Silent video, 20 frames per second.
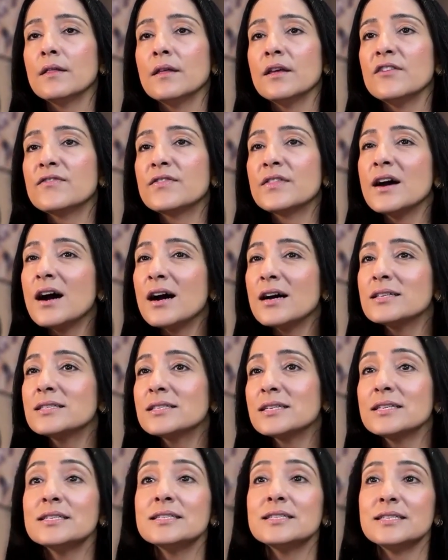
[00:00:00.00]
if the
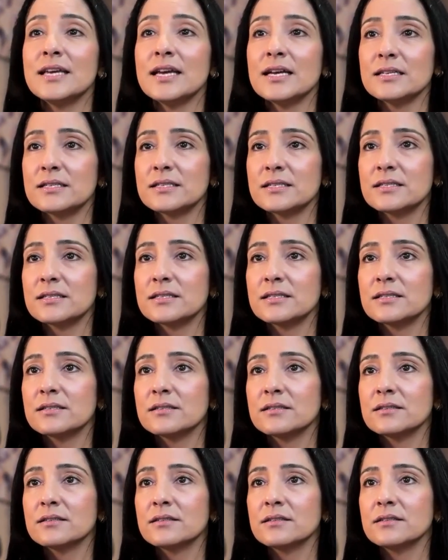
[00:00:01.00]
answer is yes
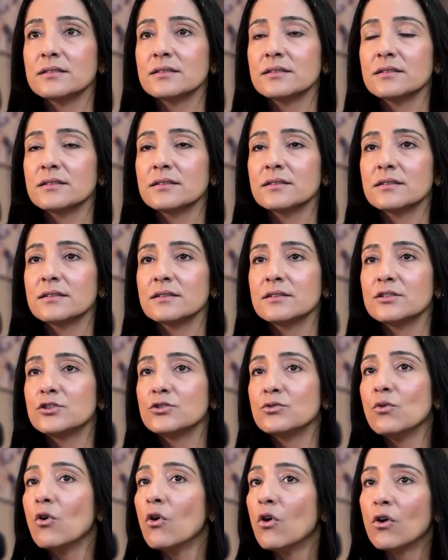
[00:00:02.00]

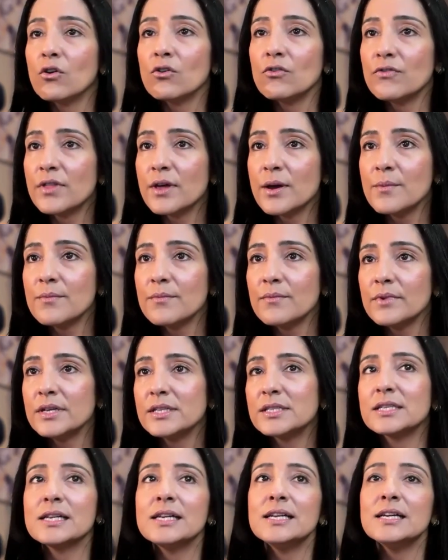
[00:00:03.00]
to all of them,
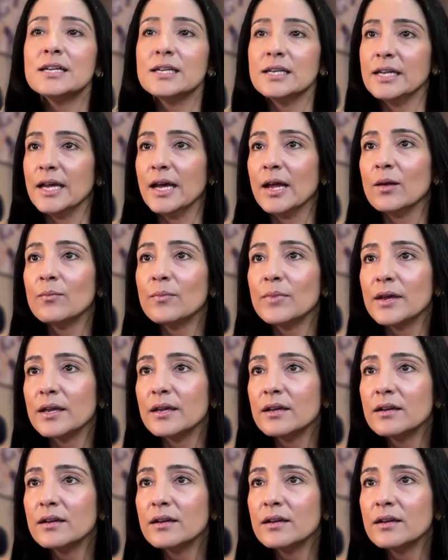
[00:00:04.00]
it's clearly helping.